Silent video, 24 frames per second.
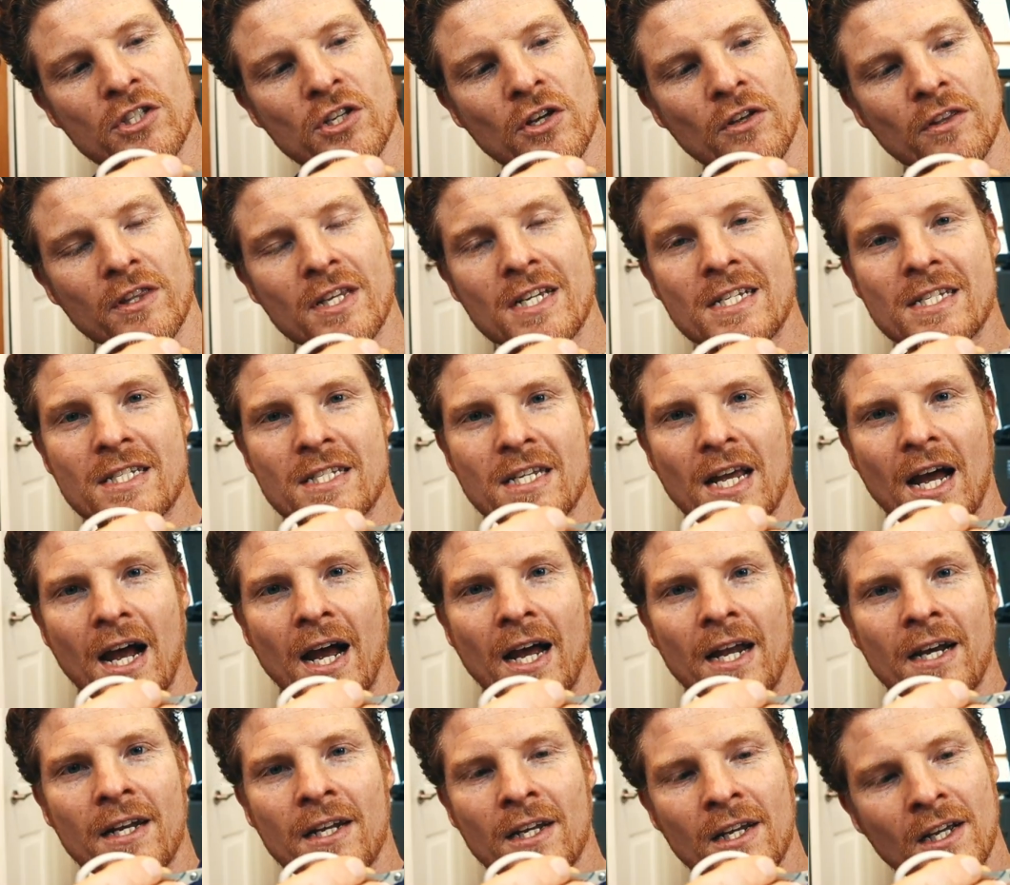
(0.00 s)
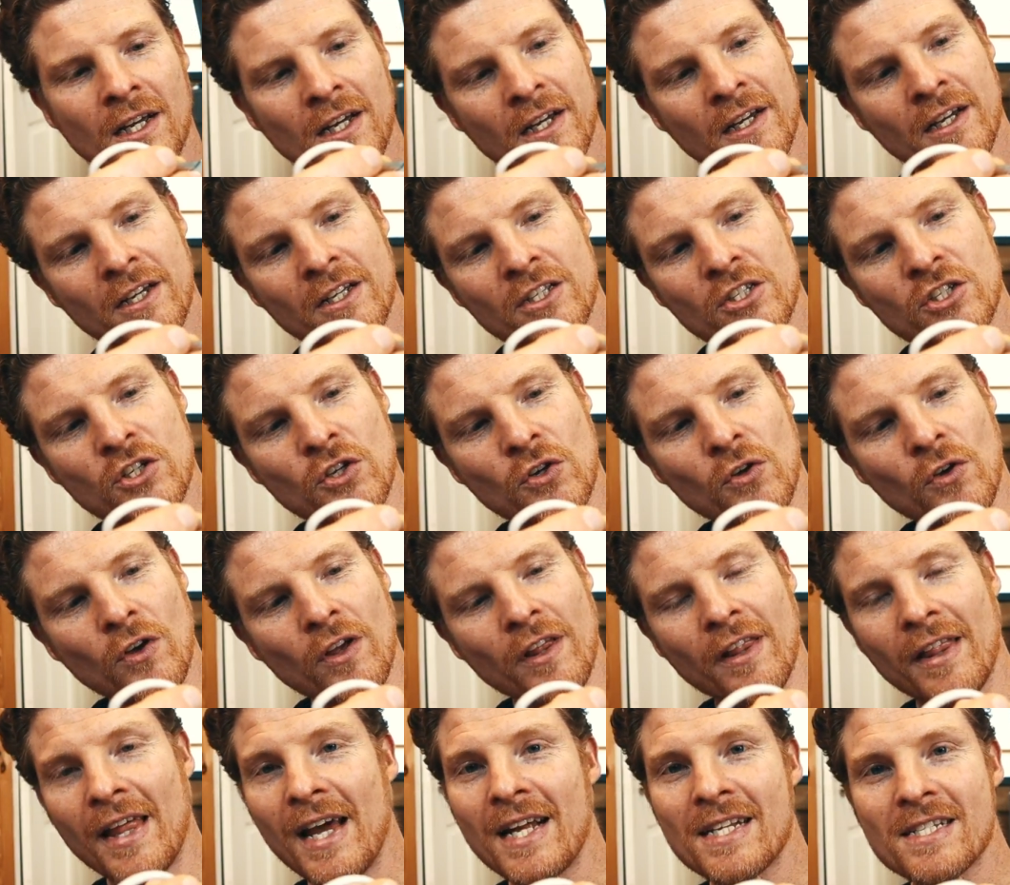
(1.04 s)
So this side to
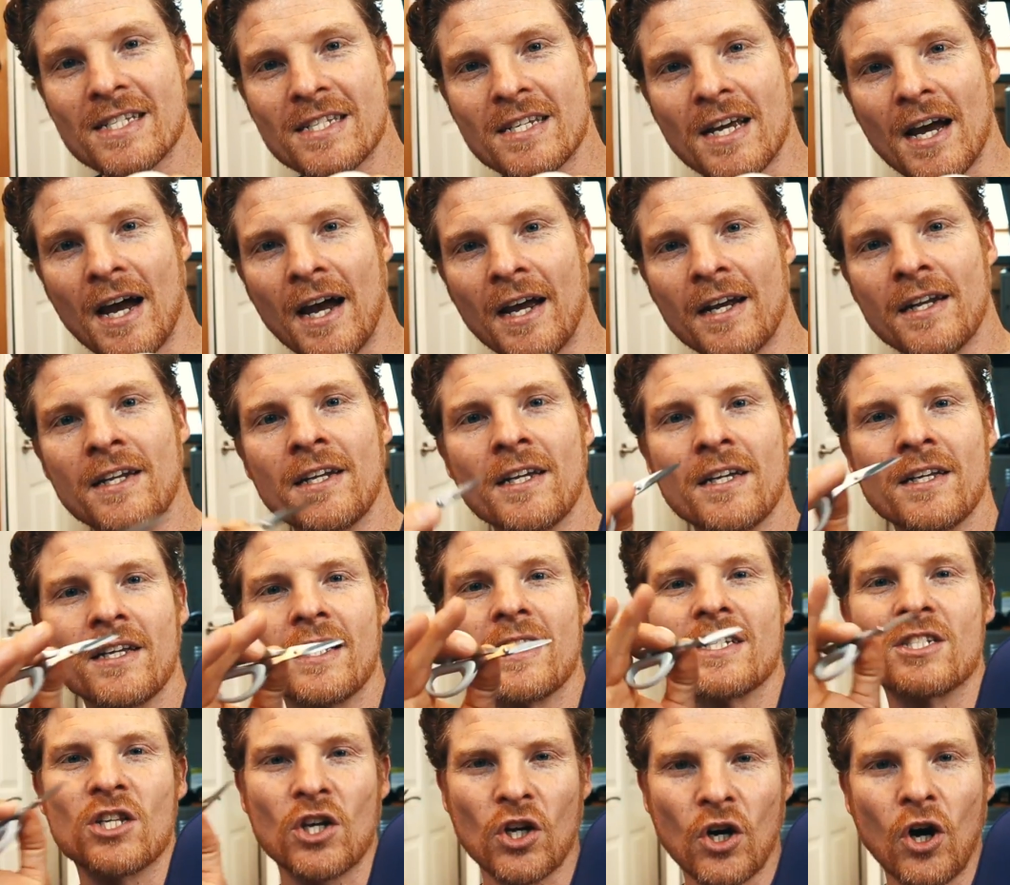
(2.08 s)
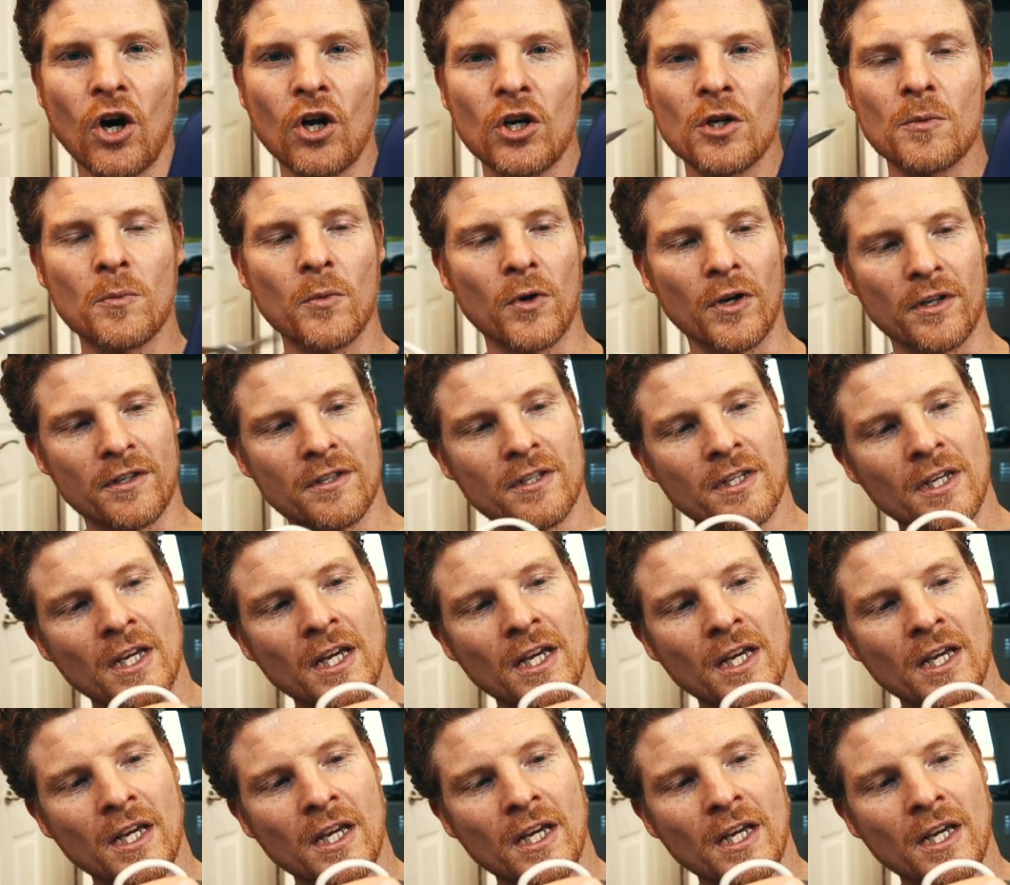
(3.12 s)
that side is the column width.